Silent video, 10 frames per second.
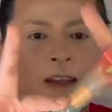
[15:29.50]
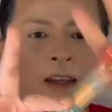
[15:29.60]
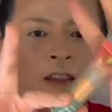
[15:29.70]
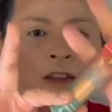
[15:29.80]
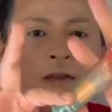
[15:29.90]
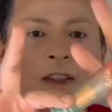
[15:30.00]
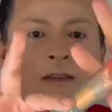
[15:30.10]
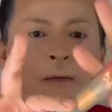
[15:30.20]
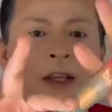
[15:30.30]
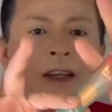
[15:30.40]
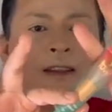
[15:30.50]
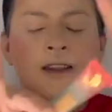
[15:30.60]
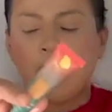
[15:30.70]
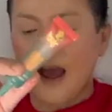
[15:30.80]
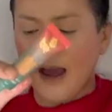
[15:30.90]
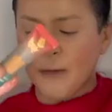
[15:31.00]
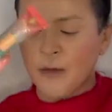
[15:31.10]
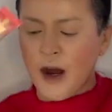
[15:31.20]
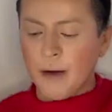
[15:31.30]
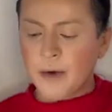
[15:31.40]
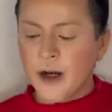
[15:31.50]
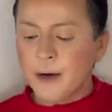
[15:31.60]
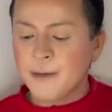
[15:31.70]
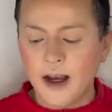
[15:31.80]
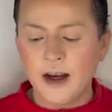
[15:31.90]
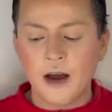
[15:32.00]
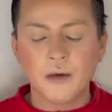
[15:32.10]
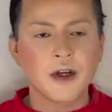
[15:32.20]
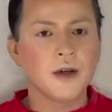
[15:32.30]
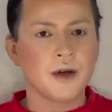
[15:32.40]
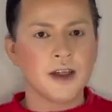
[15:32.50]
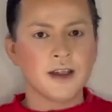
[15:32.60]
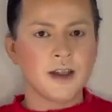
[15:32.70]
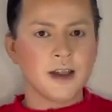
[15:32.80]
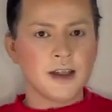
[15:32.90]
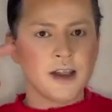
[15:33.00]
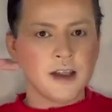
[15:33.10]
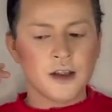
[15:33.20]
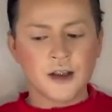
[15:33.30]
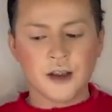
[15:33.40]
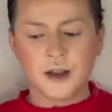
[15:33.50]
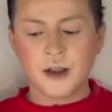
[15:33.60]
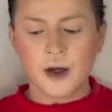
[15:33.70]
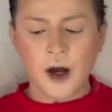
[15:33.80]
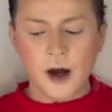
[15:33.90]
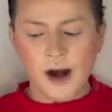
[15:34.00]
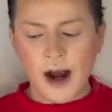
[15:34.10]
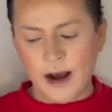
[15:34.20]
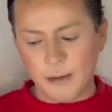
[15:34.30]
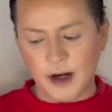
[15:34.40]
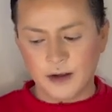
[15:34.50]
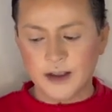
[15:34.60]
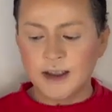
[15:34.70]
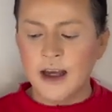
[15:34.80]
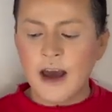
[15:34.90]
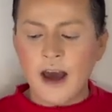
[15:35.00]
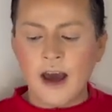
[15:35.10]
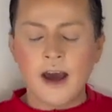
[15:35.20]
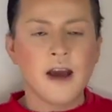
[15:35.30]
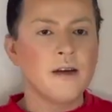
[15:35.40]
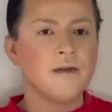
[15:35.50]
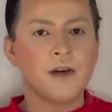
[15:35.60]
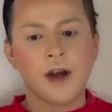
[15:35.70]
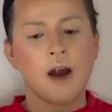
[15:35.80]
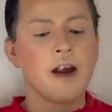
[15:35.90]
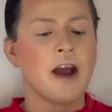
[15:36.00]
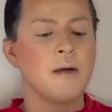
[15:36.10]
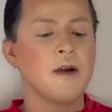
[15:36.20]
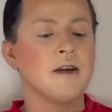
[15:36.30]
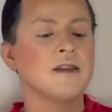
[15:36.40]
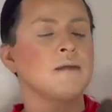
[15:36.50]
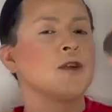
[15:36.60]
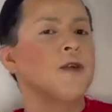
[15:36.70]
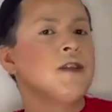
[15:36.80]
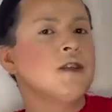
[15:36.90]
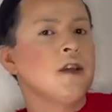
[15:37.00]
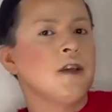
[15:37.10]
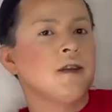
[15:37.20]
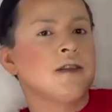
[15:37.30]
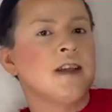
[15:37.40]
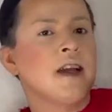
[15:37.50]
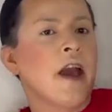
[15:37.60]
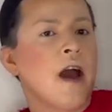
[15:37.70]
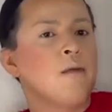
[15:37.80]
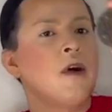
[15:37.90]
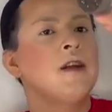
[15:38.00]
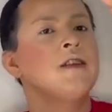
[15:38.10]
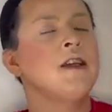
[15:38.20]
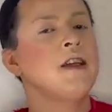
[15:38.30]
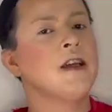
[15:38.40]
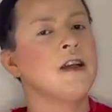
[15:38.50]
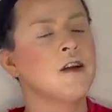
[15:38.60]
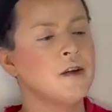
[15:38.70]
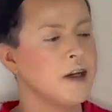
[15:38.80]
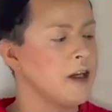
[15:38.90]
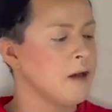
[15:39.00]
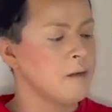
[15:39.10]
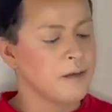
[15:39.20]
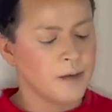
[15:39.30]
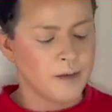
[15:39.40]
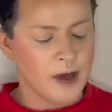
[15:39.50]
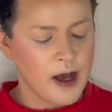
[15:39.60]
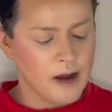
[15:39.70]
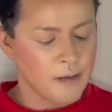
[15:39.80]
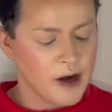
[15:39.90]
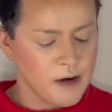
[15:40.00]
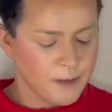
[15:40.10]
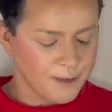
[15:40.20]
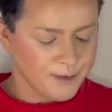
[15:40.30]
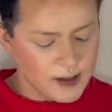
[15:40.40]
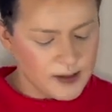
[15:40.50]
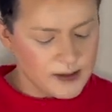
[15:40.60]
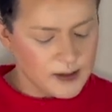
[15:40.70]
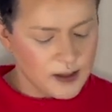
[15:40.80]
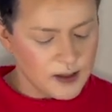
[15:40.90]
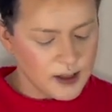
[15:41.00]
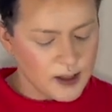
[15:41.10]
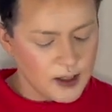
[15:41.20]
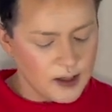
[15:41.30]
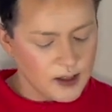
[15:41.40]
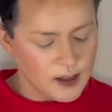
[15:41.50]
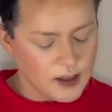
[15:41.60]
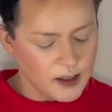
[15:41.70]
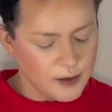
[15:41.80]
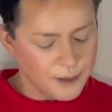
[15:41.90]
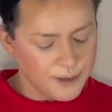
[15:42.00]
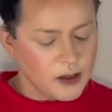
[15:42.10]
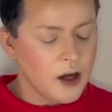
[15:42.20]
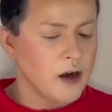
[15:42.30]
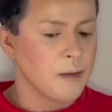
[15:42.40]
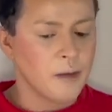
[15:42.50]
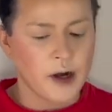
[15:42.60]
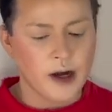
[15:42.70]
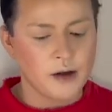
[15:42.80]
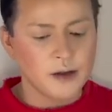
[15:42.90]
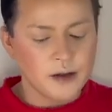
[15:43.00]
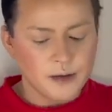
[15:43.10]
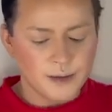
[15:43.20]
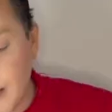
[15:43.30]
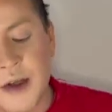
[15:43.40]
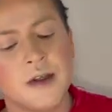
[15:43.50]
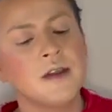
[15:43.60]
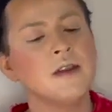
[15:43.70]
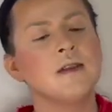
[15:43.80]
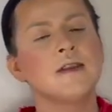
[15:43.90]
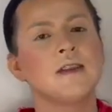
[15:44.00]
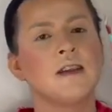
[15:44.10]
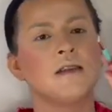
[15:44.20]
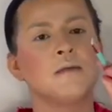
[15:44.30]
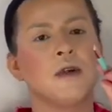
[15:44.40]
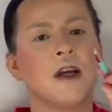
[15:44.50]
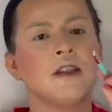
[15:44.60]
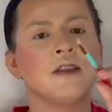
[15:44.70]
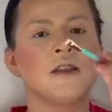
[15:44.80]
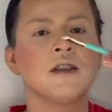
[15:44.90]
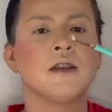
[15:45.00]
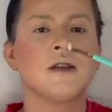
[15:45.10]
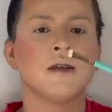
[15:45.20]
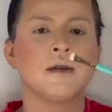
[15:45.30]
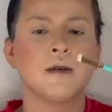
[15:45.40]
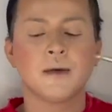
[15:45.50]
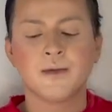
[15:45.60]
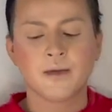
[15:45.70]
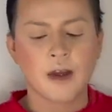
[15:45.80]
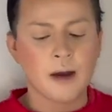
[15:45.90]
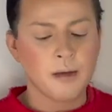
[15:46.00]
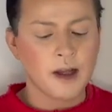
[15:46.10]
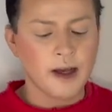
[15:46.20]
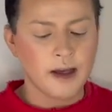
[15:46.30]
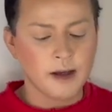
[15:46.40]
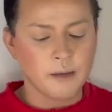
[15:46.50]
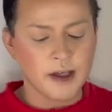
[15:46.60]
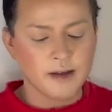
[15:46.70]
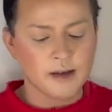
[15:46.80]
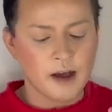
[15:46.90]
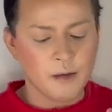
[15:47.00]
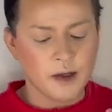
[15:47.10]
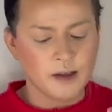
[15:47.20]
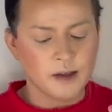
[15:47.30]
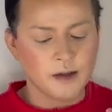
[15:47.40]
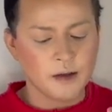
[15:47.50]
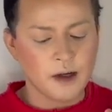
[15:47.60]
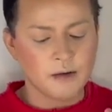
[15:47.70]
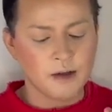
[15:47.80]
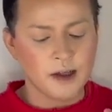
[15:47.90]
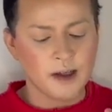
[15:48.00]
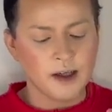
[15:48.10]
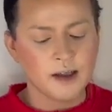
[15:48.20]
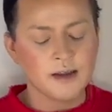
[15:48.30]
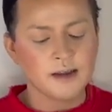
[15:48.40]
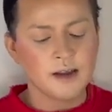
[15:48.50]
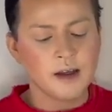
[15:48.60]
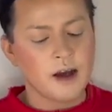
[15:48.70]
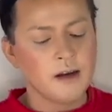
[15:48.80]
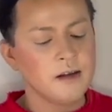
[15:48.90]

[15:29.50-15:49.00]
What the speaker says: the Juvia's Place Eye Primer. And now we're going to continue to our eyebrows. And for our eyebrows, I'm going to use the Kat Von D Cream Eyebrow. It's on the color dark brown. I'm going to use this brush to apply it because I want to do a really, because I don't